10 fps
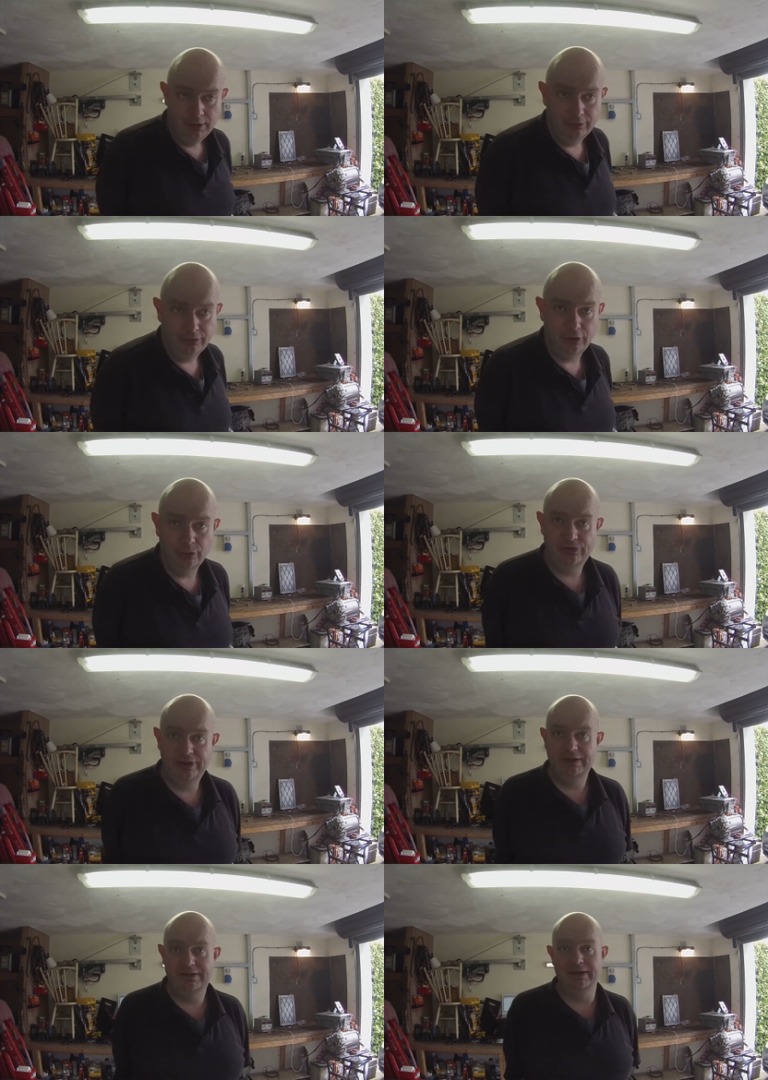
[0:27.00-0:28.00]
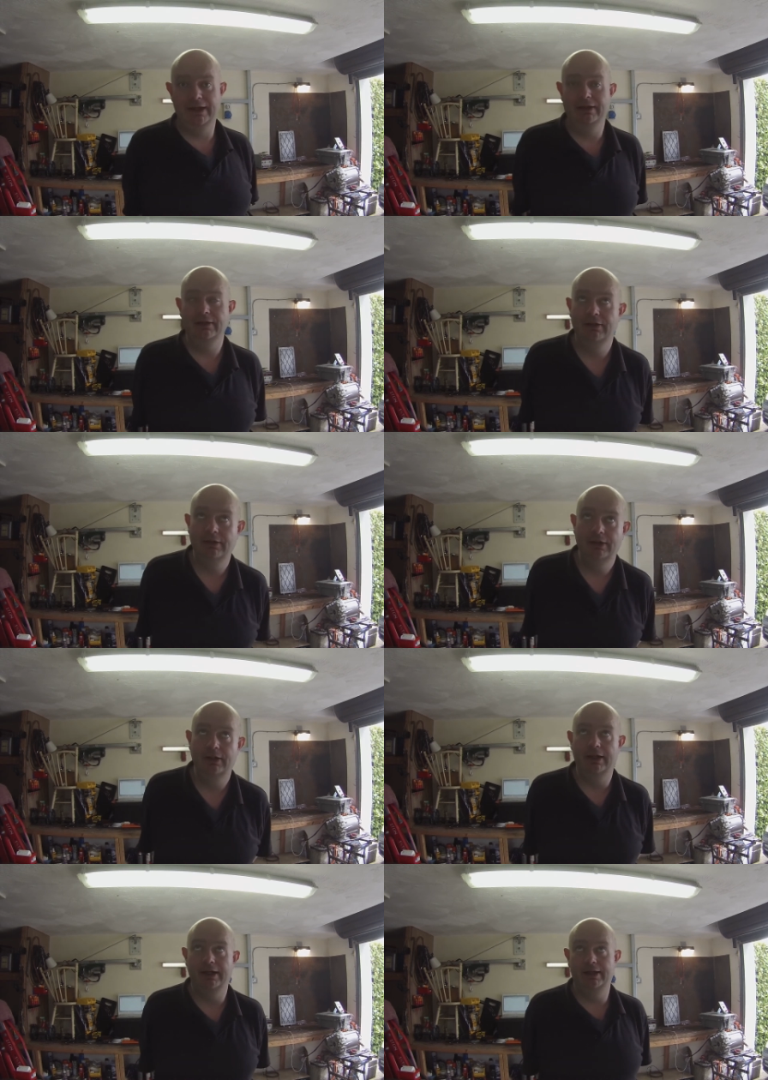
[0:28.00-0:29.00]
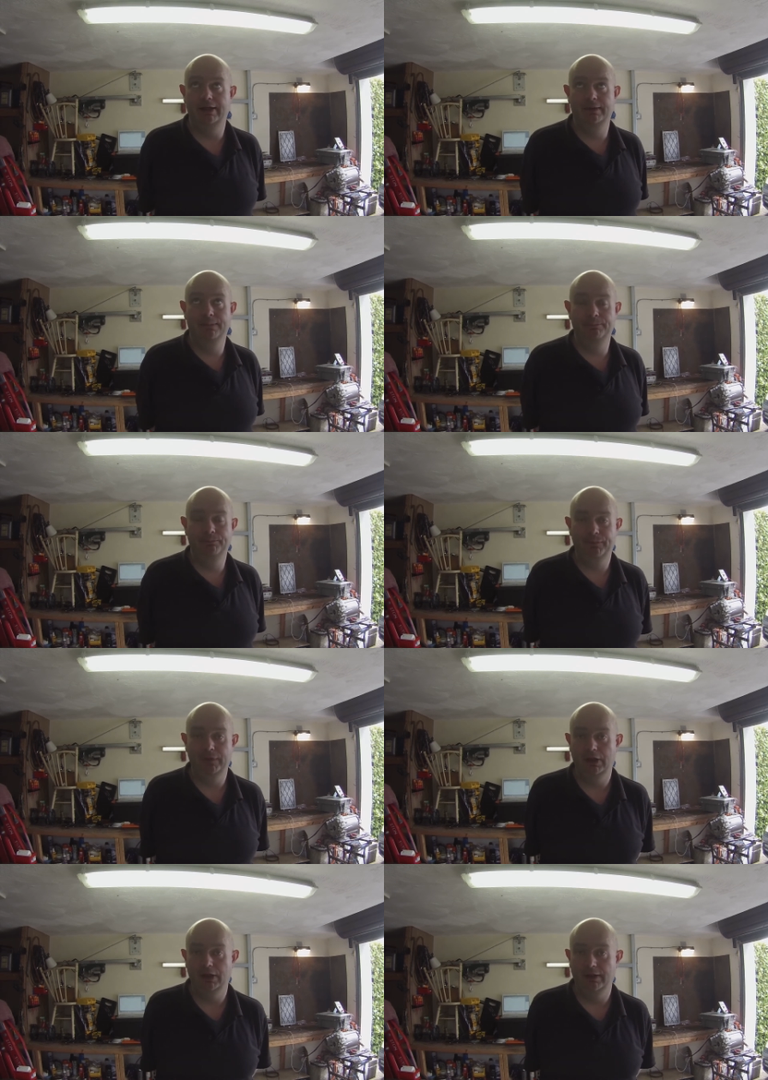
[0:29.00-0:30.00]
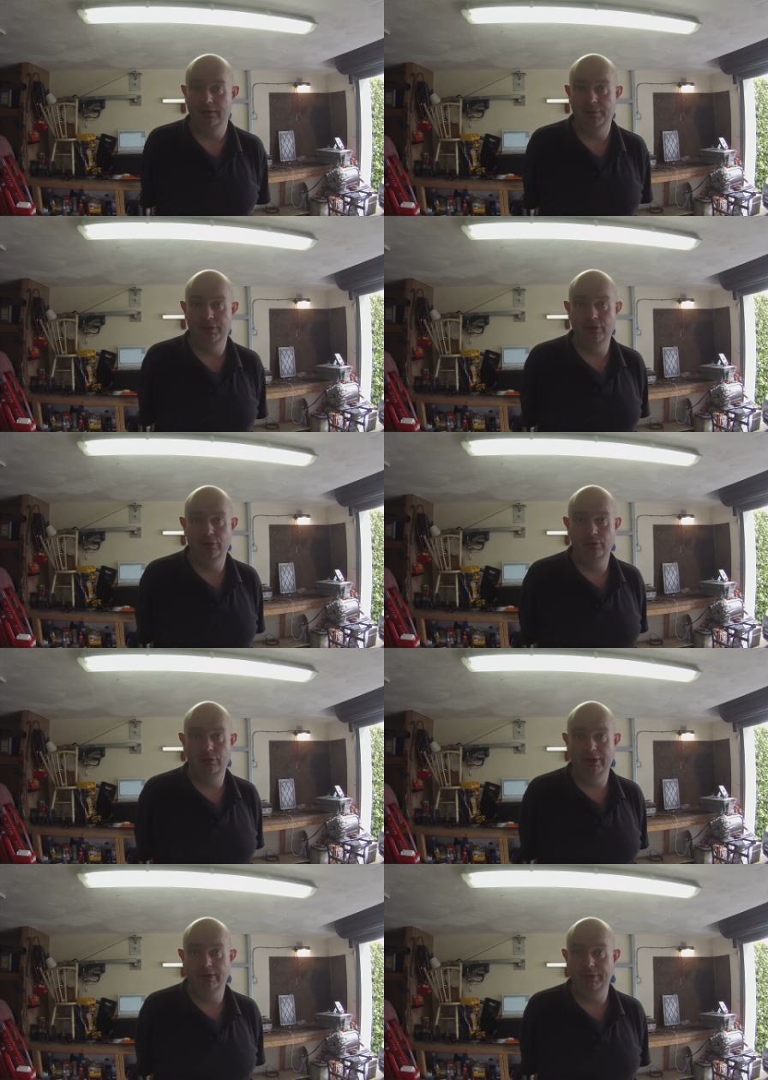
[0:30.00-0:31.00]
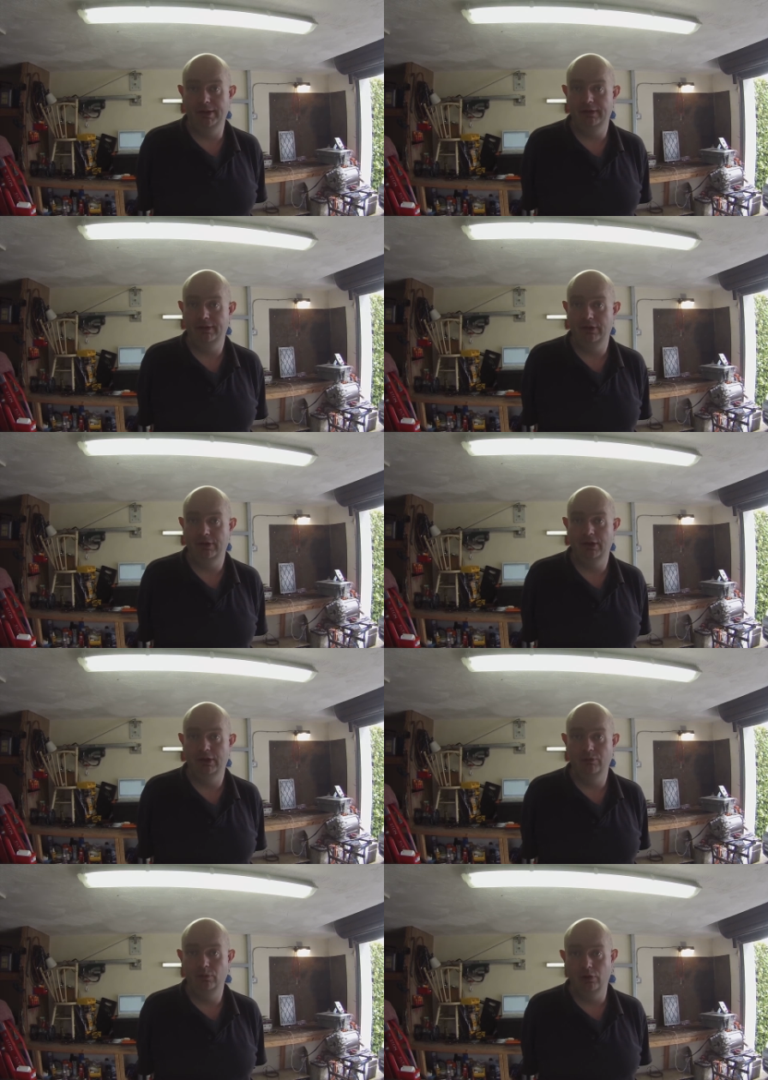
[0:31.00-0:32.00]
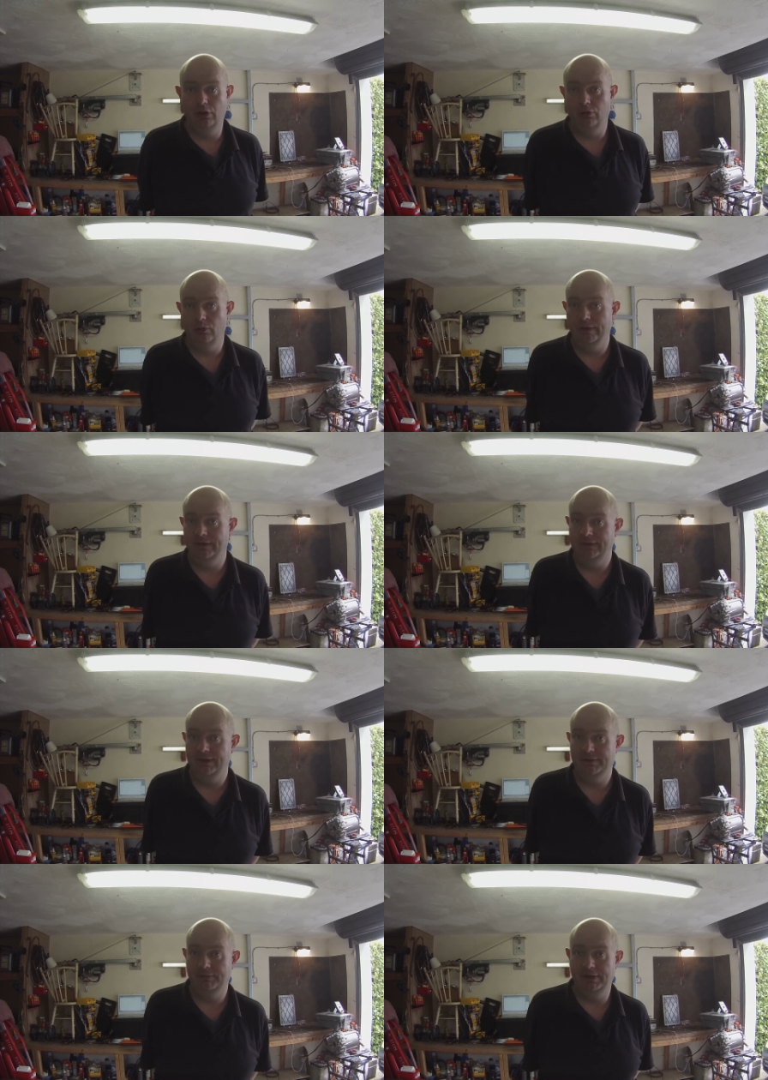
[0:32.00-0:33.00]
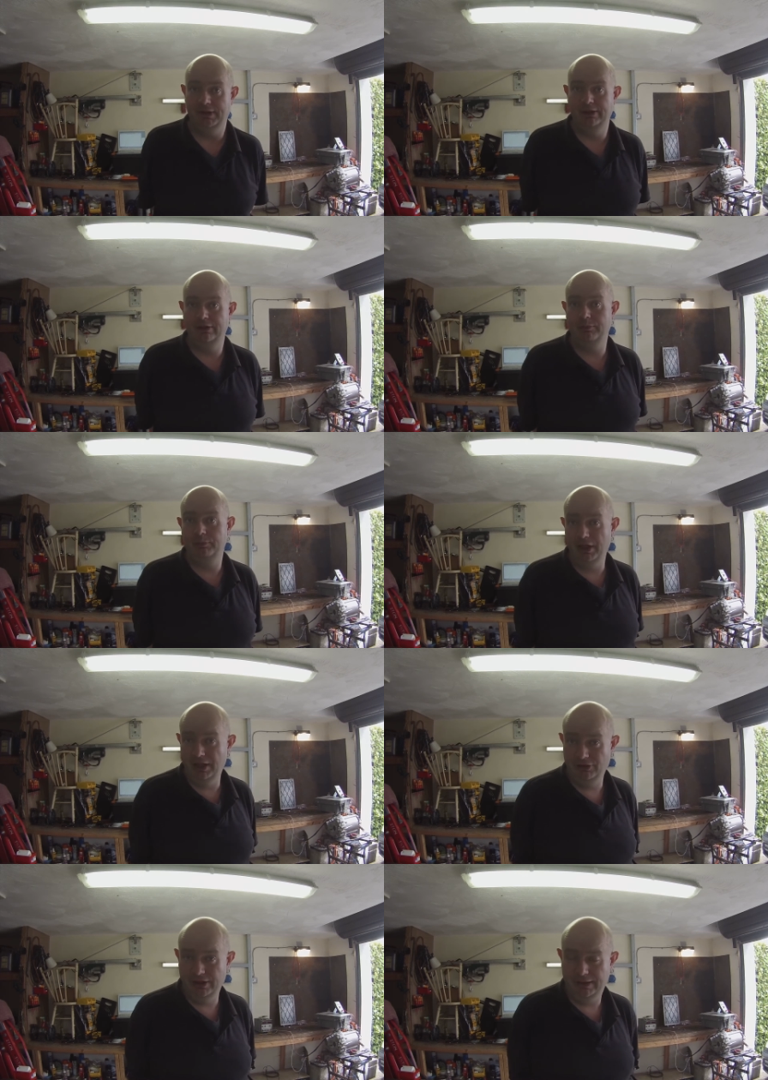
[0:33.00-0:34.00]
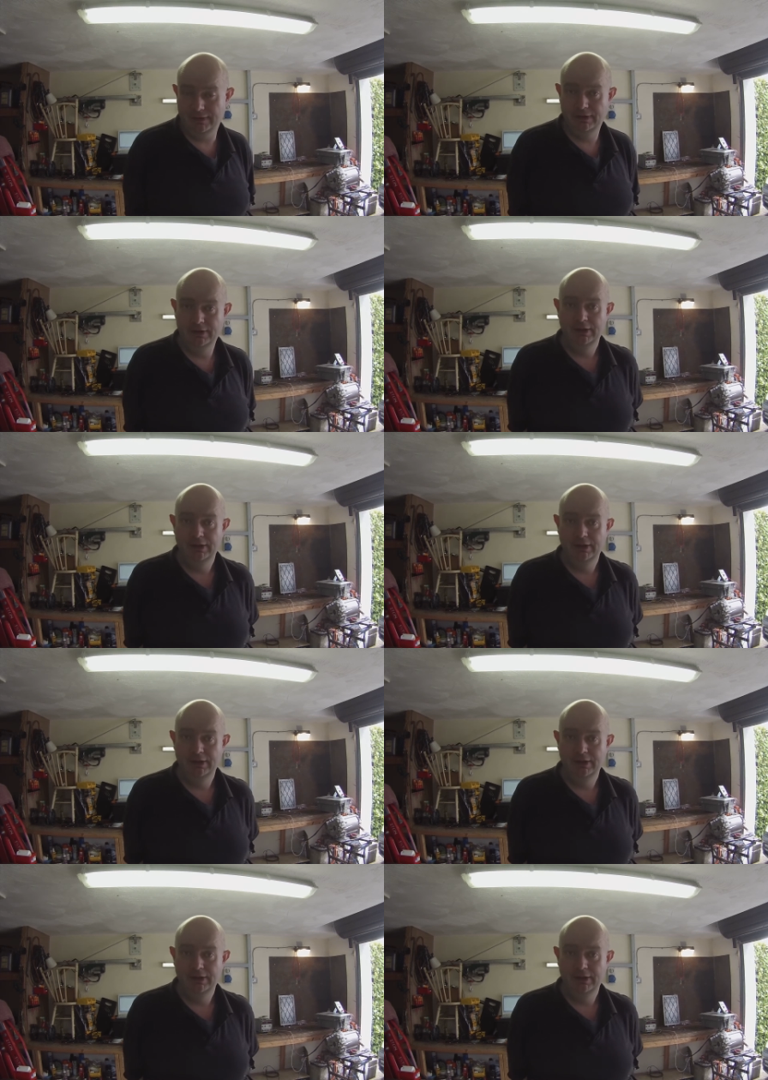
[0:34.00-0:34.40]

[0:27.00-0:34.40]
So since then um, I've been doing quite a bit of work with this particular project